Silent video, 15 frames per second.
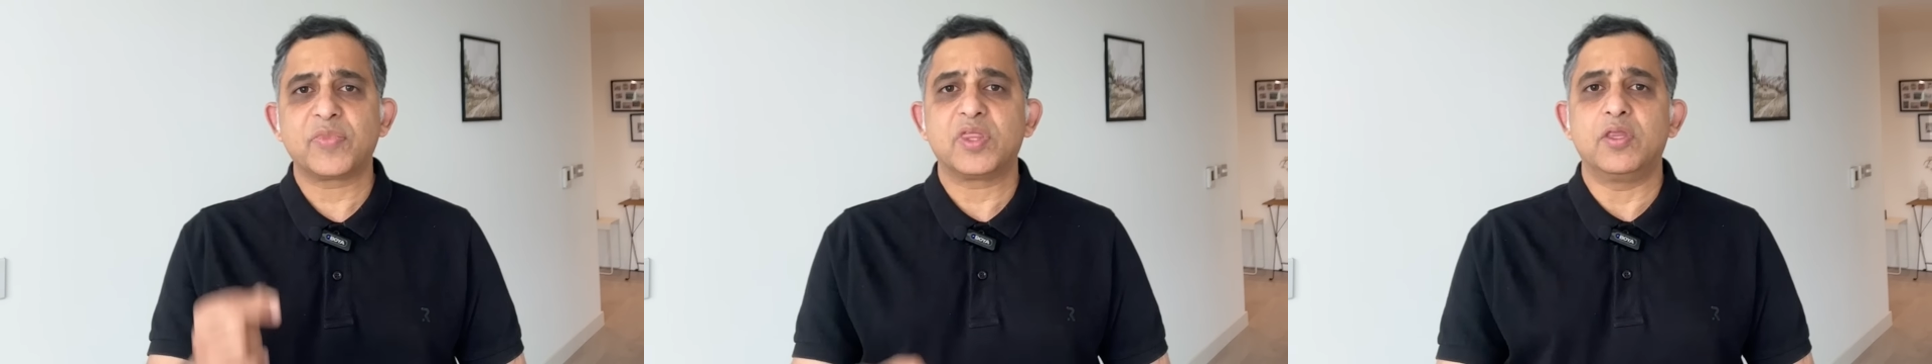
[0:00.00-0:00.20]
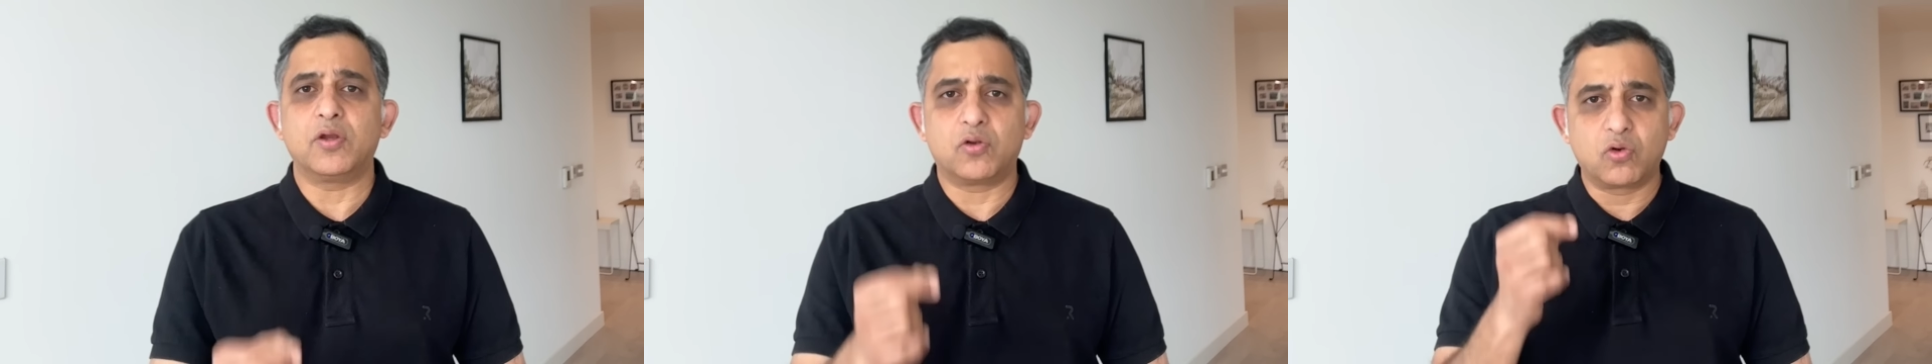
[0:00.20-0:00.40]

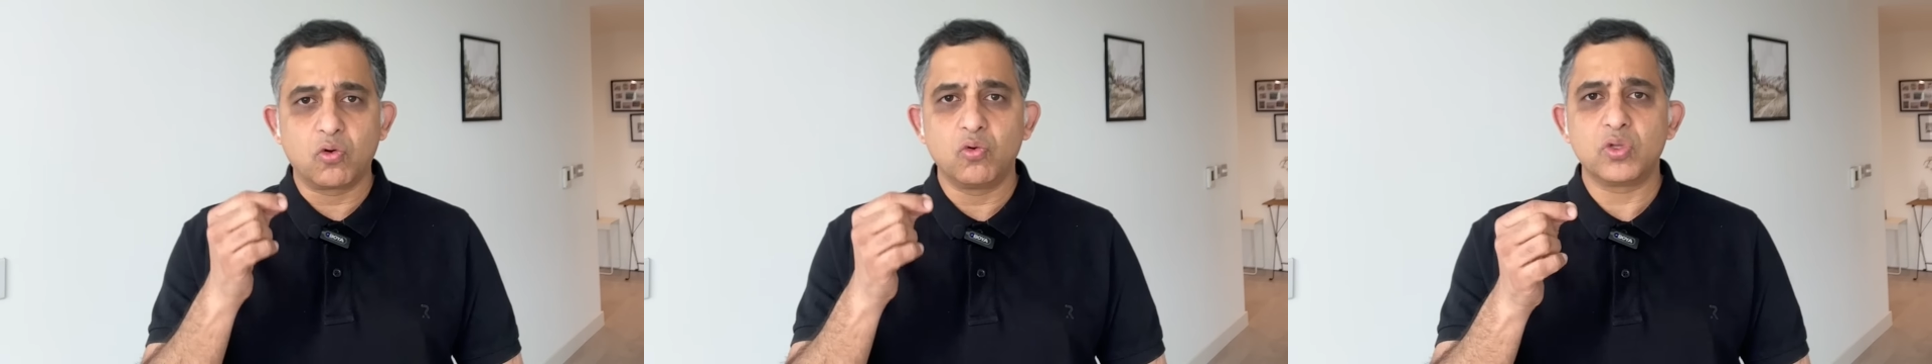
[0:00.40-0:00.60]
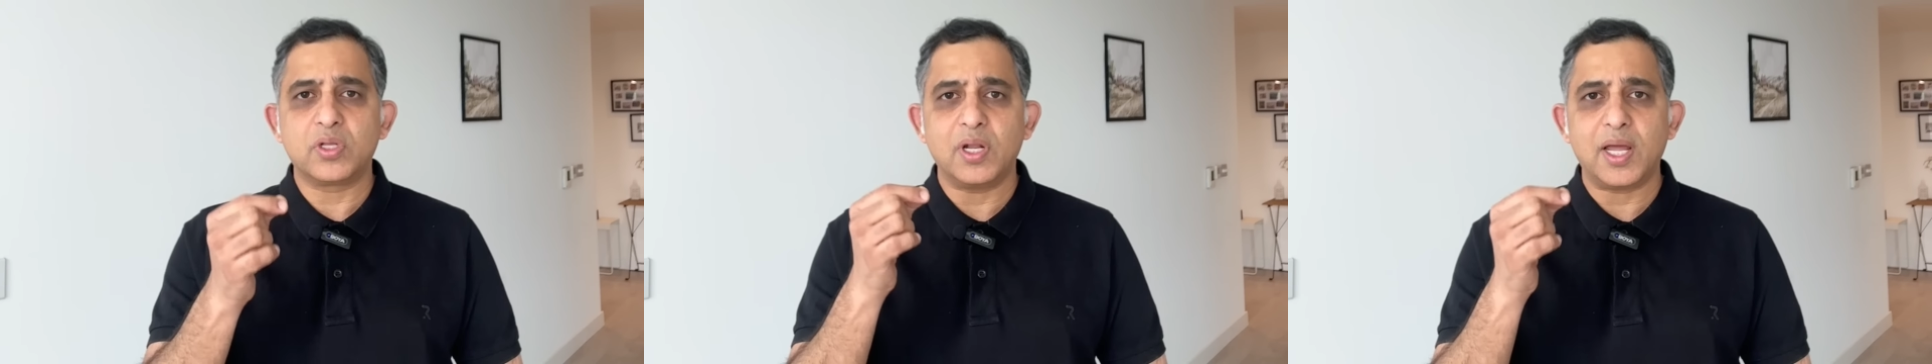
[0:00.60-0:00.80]
the
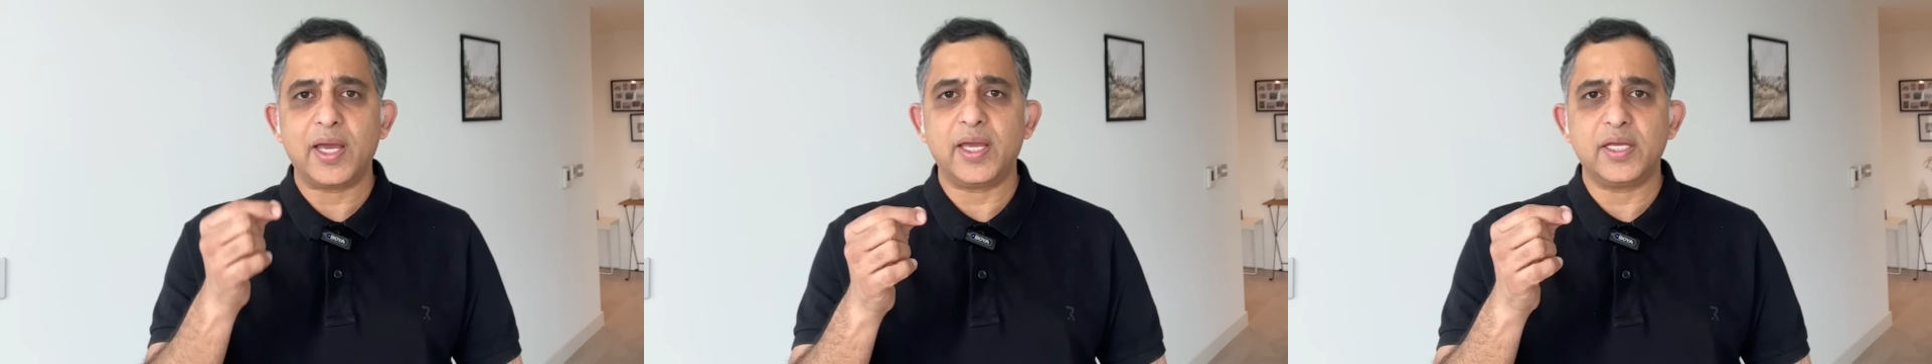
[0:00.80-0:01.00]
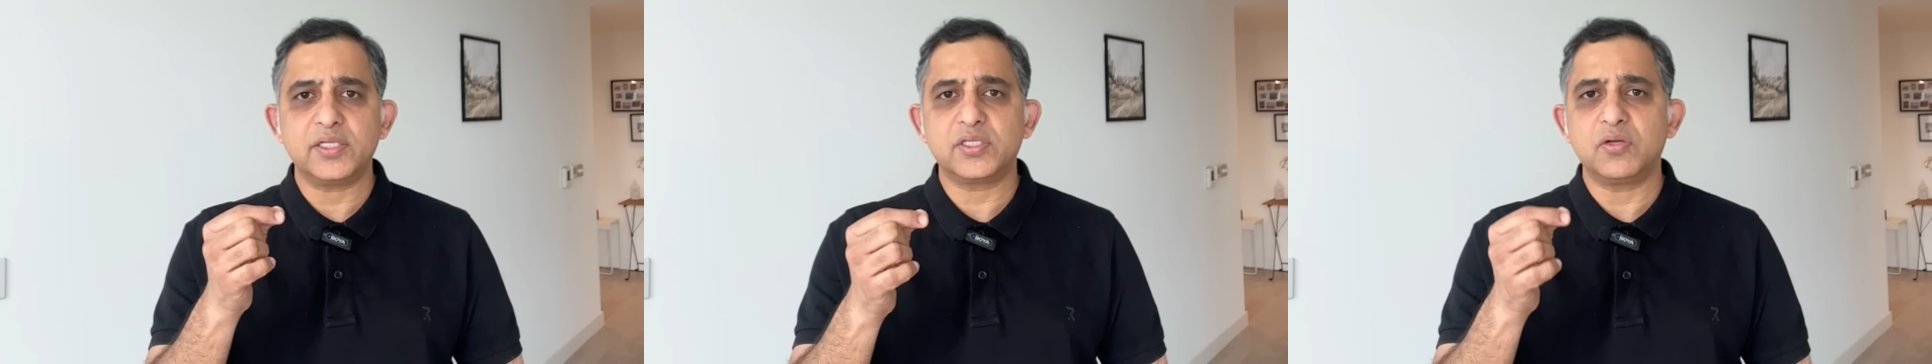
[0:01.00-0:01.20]
truth
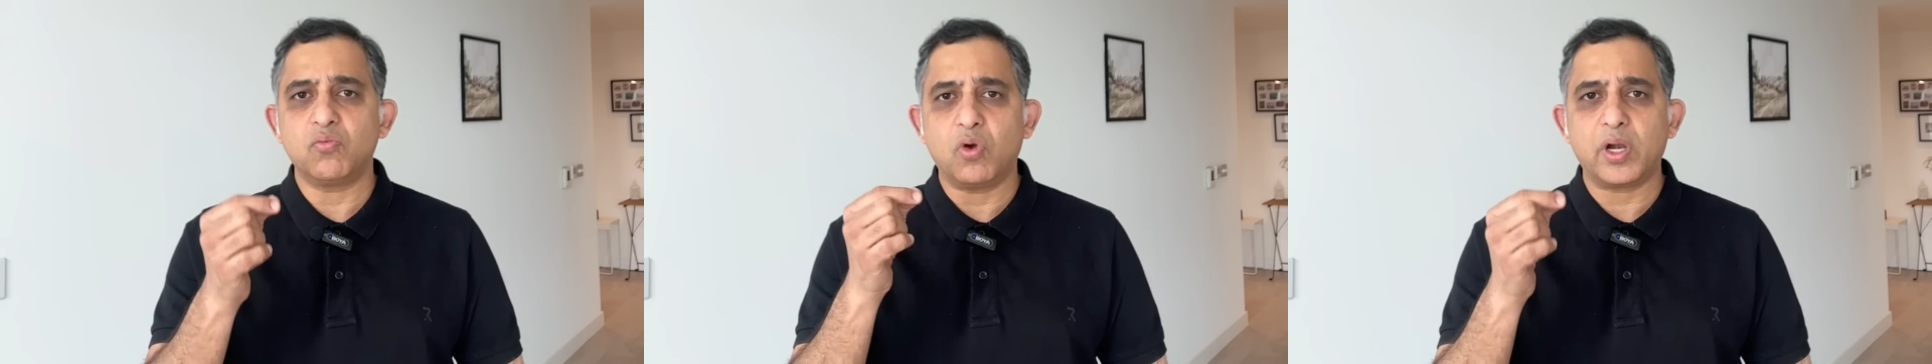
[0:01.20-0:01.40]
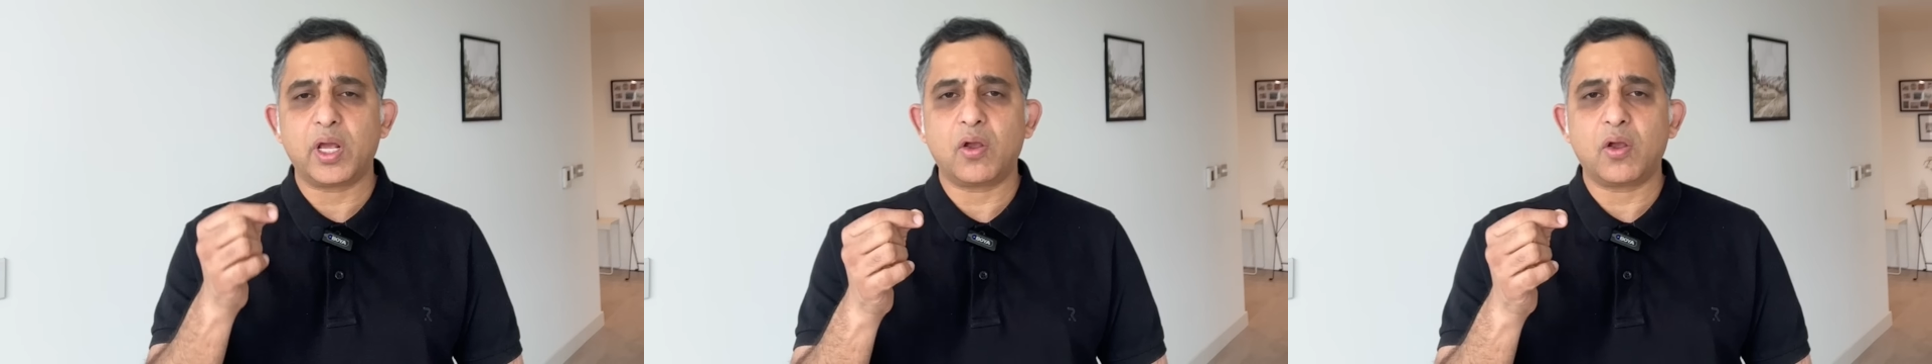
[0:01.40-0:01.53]
lies in what I